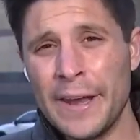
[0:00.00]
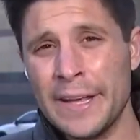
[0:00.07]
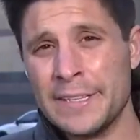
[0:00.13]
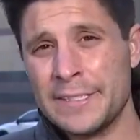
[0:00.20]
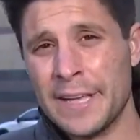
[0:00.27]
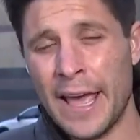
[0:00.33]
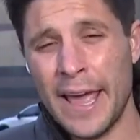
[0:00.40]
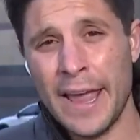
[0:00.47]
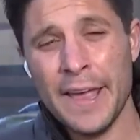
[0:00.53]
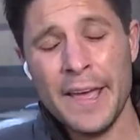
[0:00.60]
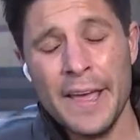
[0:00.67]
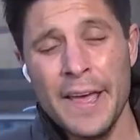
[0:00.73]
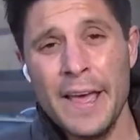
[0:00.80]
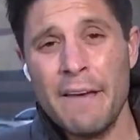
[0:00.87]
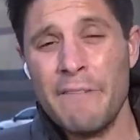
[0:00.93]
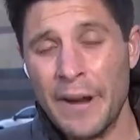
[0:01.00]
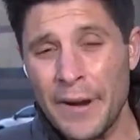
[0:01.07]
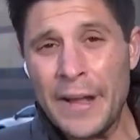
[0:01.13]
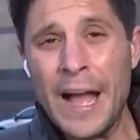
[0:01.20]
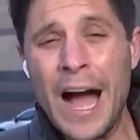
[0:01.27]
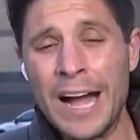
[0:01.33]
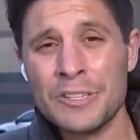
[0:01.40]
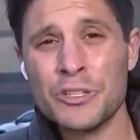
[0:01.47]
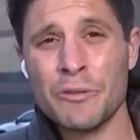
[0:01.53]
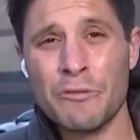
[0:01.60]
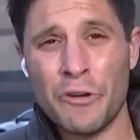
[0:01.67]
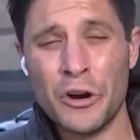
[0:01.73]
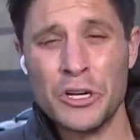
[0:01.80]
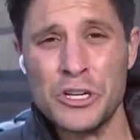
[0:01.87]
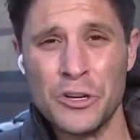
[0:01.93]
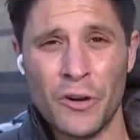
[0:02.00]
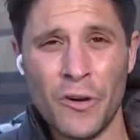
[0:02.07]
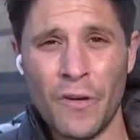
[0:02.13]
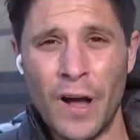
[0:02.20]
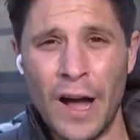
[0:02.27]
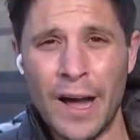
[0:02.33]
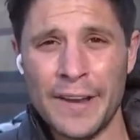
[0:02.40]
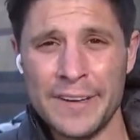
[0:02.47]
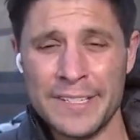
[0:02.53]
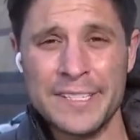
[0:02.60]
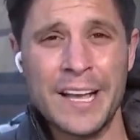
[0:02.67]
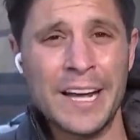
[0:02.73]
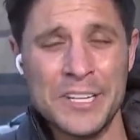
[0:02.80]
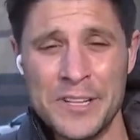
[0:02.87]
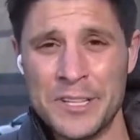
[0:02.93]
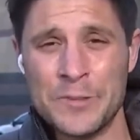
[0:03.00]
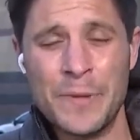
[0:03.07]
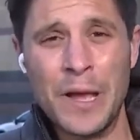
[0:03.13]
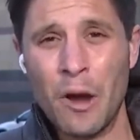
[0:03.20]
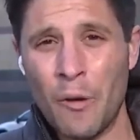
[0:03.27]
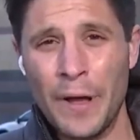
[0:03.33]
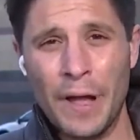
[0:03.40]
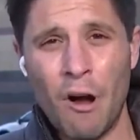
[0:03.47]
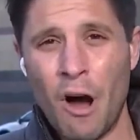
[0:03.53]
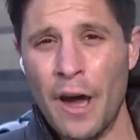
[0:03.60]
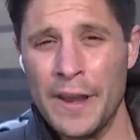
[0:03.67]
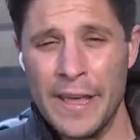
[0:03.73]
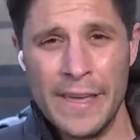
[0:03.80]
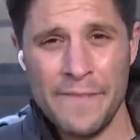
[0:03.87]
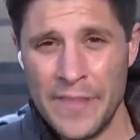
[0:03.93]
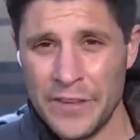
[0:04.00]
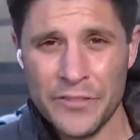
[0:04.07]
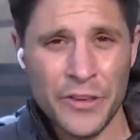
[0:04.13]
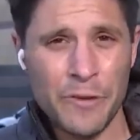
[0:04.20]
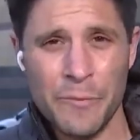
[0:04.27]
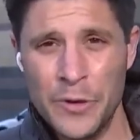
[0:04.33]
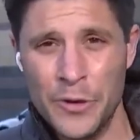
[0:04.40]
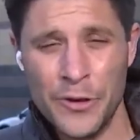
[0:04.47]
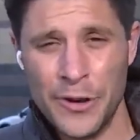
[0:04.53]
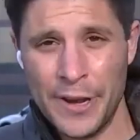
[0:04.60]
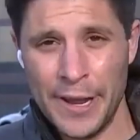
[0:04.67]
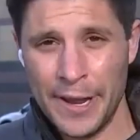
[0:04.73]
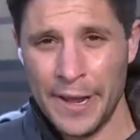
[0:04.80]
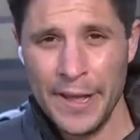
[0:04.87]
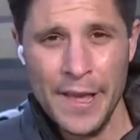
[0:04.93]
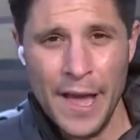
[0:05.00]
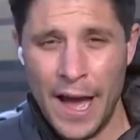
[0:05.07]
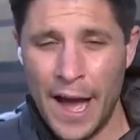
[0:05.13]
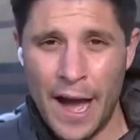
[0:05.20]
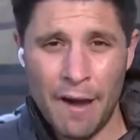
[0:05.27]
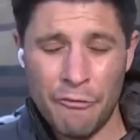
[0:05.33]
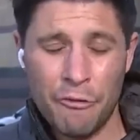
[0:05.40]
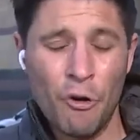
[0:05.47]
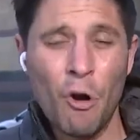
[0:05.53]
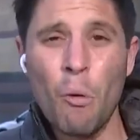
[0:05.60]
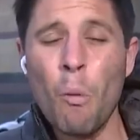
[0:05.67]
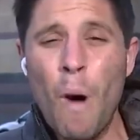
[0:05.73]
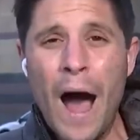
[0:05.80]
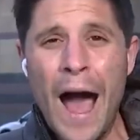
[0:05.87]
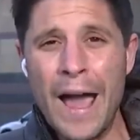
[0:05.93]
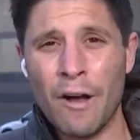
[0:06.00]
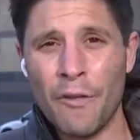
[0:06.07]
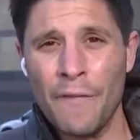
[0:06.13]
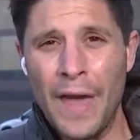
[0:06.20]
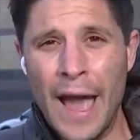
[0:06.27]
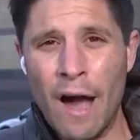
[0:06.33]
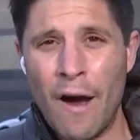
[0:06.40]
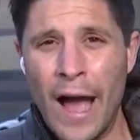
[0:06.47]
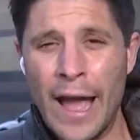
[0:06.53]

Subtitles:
It's a very controversial discussion that's been going on in this community for a while now.